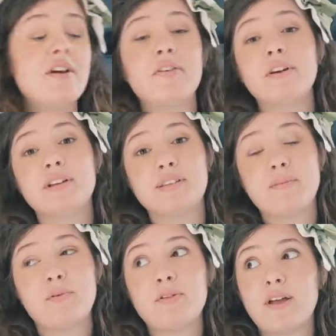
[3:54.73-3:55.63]
another
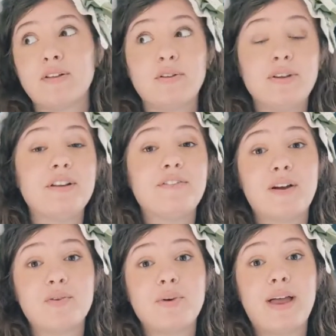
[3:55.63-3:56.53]
example that a Lolita
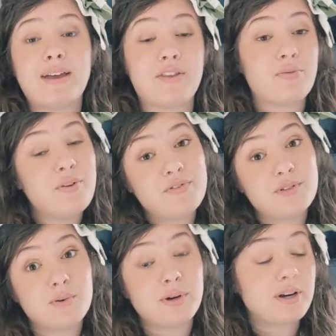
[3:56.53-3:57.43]
found while at a thrift
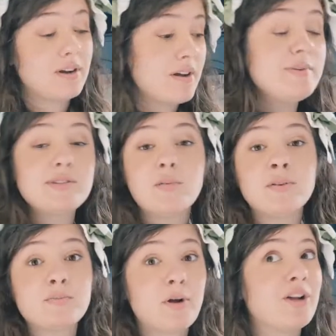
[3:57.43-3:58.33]
store. This was
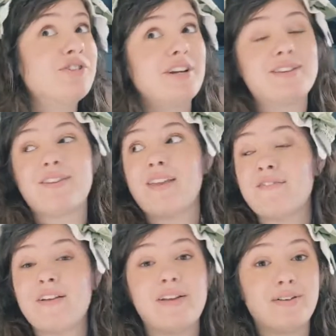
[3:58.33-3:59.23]
someone's project that they
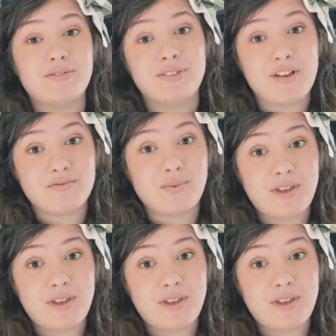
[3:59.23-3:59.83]
fell out of love